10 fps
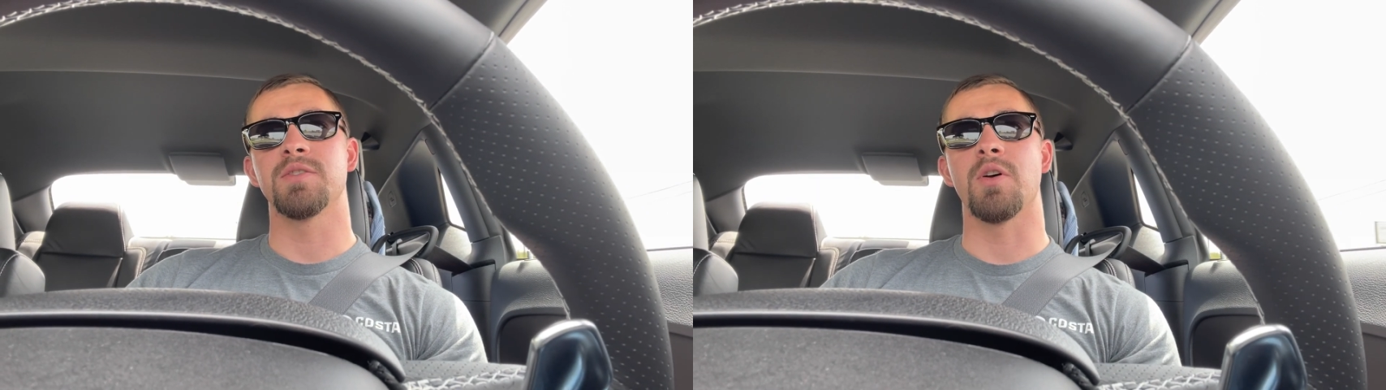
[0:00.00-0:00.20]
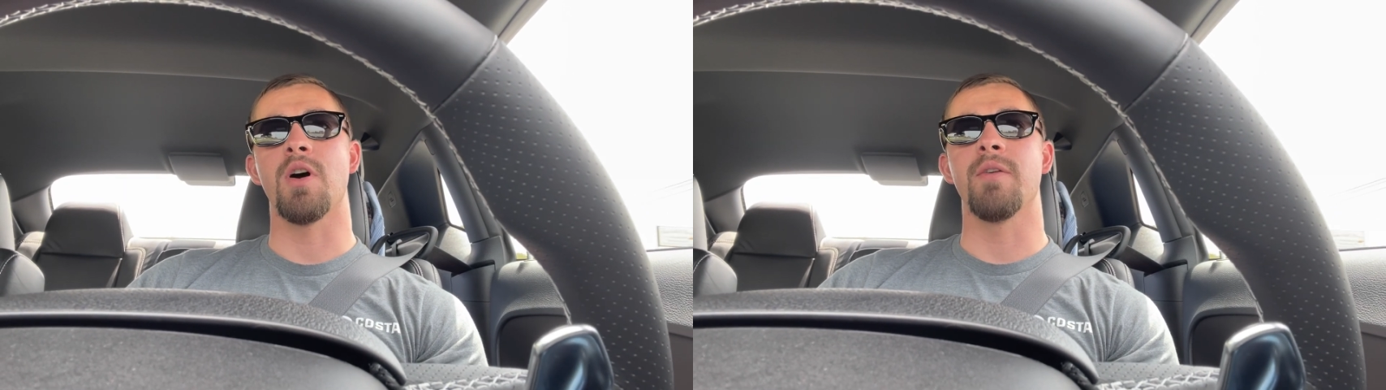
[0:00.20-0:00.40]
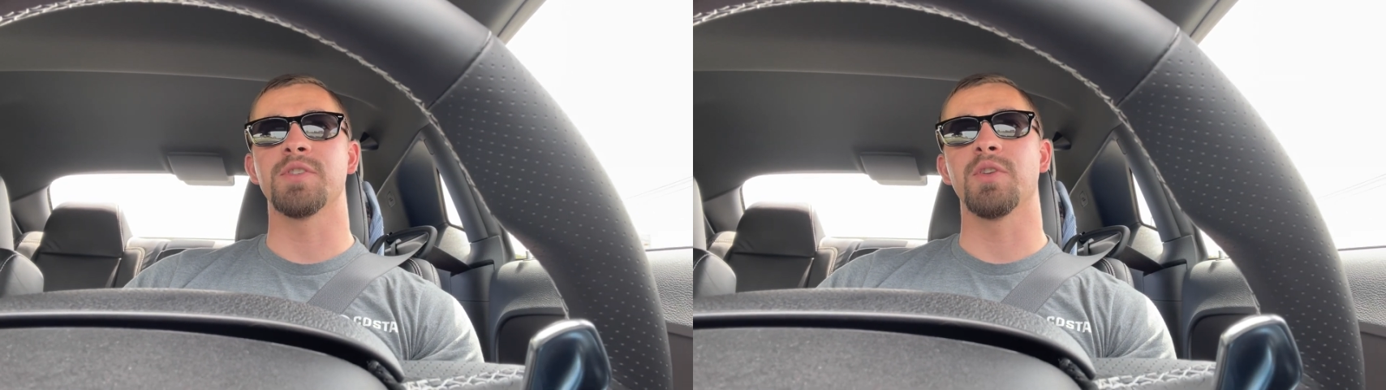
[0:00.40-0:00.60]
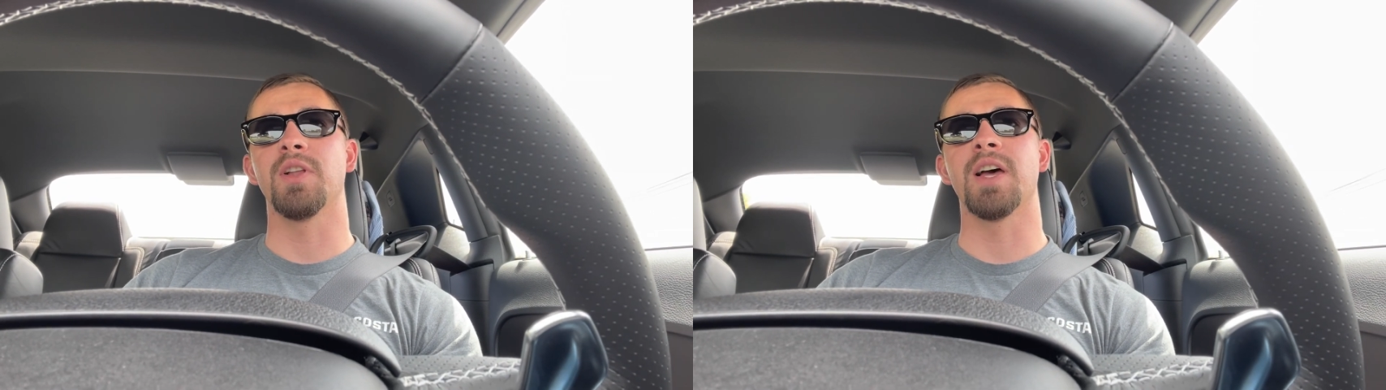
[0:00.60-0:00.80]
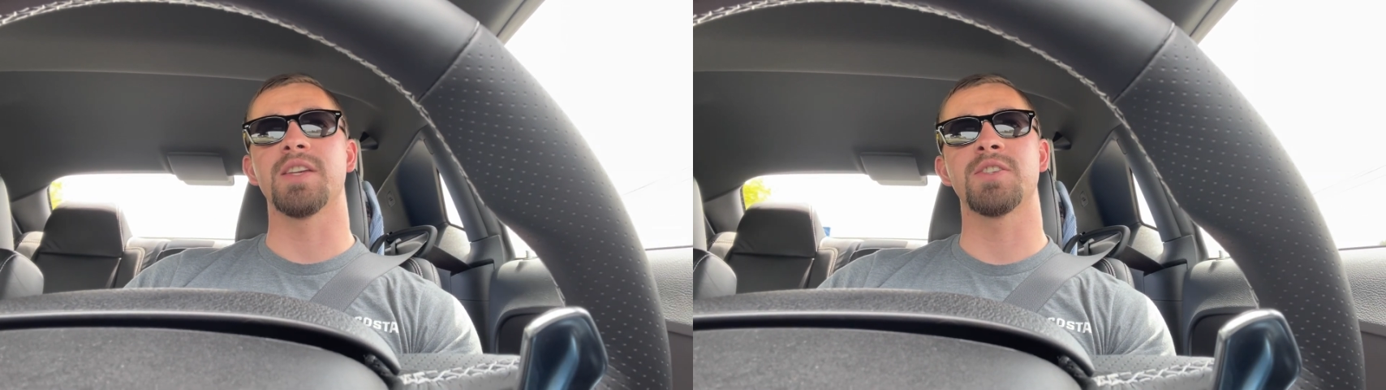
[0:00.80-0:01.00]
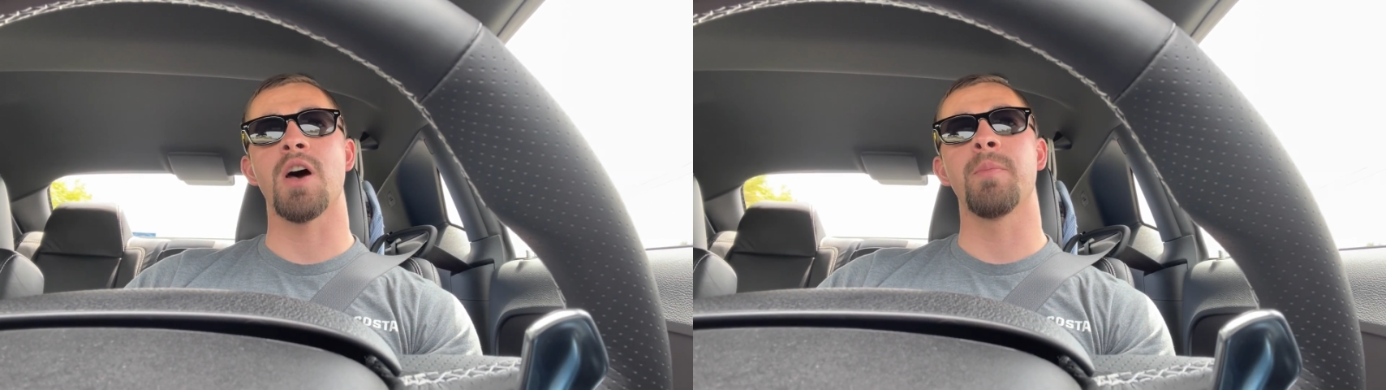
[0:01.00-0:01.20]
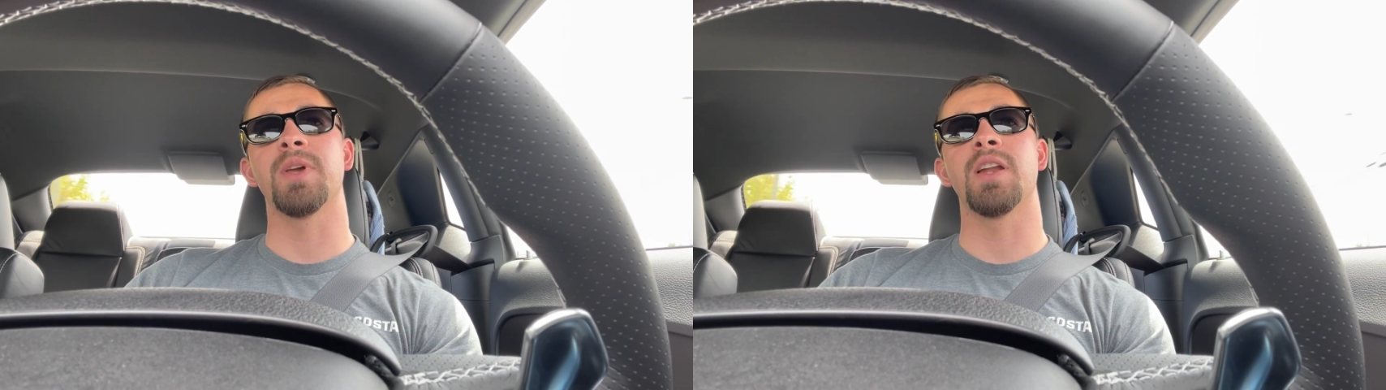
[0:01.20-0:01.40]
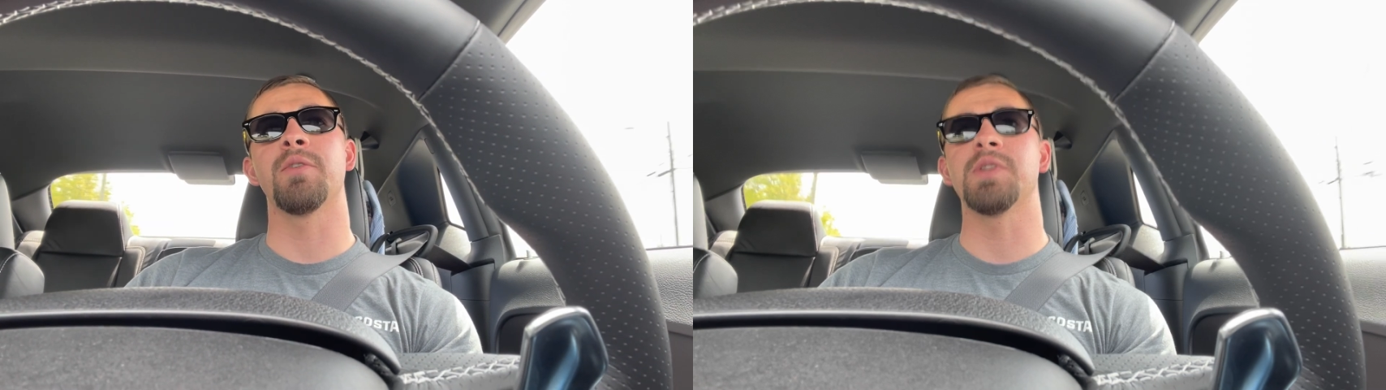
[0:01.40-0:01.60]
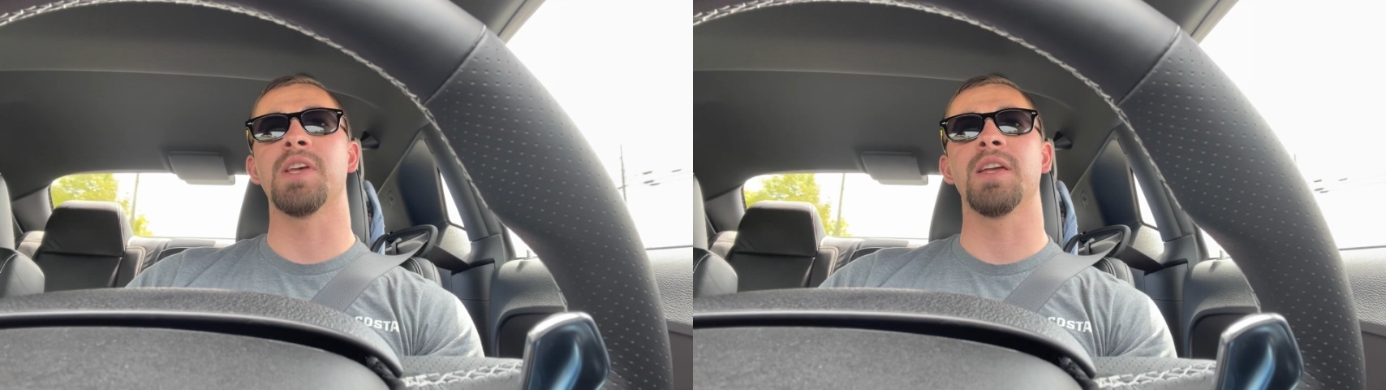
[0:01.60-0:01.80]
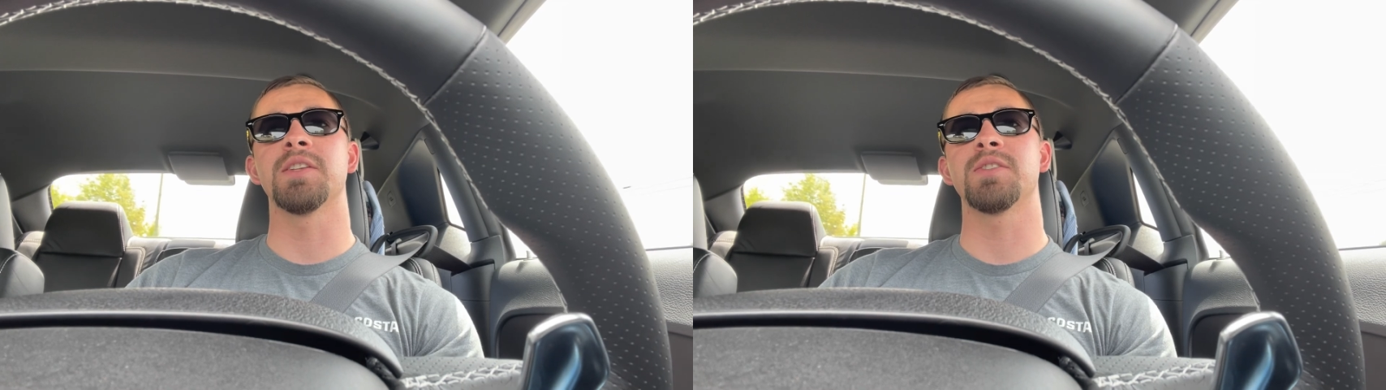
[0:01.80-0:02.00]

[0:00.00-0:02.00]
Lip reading: So obviously, like stopping and everything,